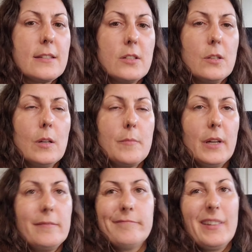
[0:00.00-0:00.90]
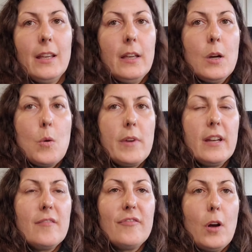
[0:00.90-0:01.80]
us to do it, but we
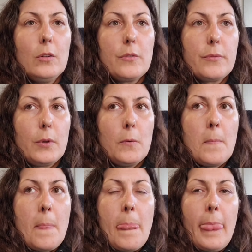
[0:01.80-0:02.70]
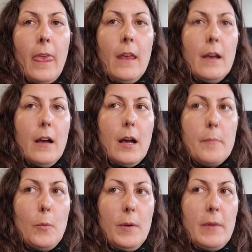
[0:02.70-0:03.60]
didn't follow through.
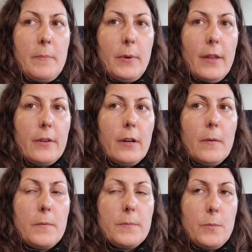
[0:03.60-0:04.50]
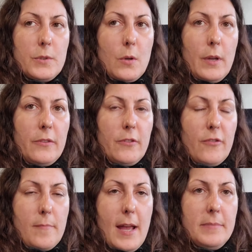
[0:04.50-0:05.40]
But when my brother was going through
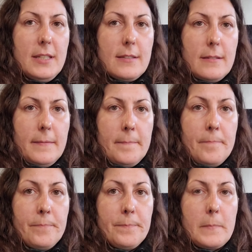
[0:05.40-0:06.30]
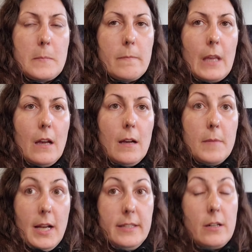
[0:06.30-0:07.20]
for baptism,
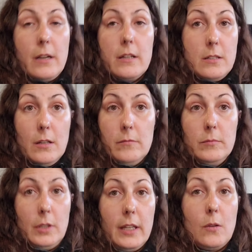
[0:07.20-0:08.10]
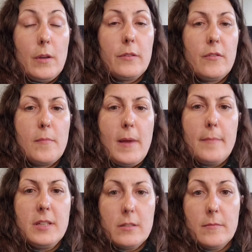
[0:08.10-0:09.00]
I started to look at going through for
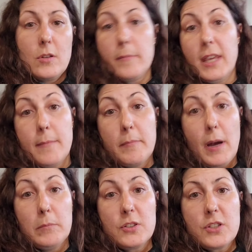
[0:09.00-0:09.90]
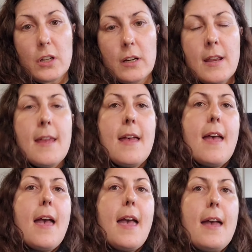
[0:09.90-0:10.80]
baptism. So I became a publisher,
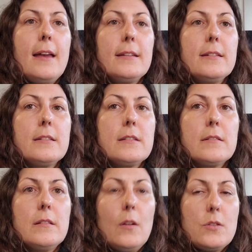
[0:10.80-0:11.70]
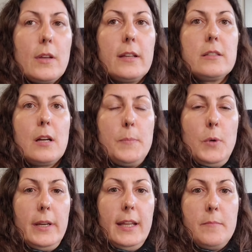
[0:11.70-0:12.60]
and, so I could start
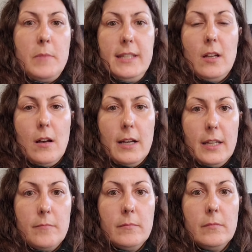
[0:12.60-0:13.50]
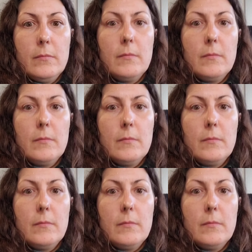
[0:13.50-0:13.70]
putting in my time,